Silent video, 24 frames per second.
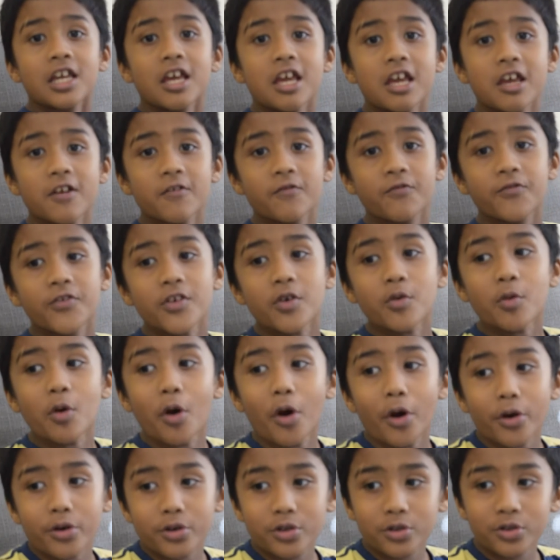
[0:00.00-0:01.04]
If you
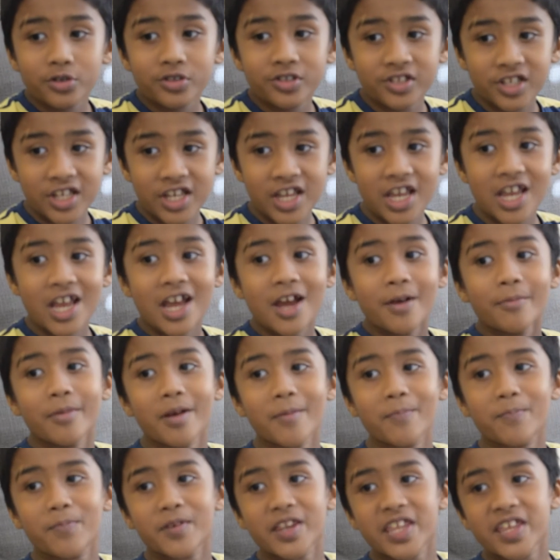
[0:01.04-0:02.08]
want to see
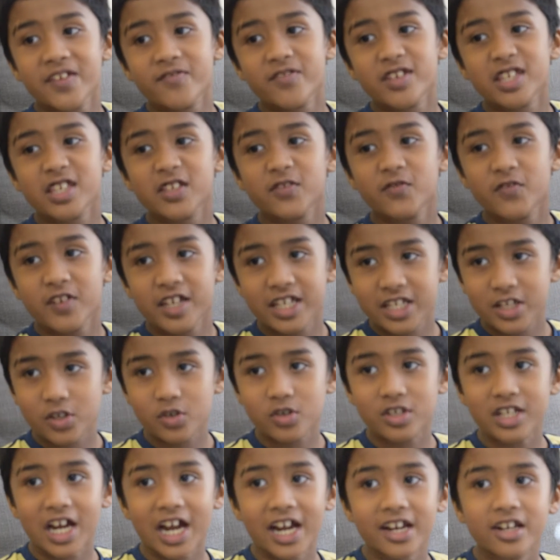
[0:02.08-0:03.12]
my previous
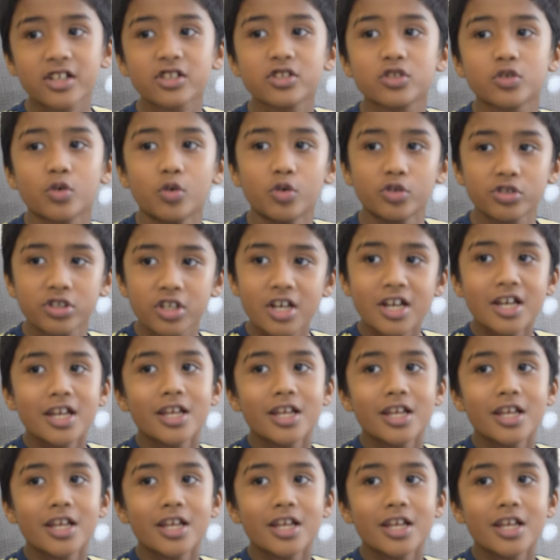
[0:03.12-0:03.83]
video dinosaurs,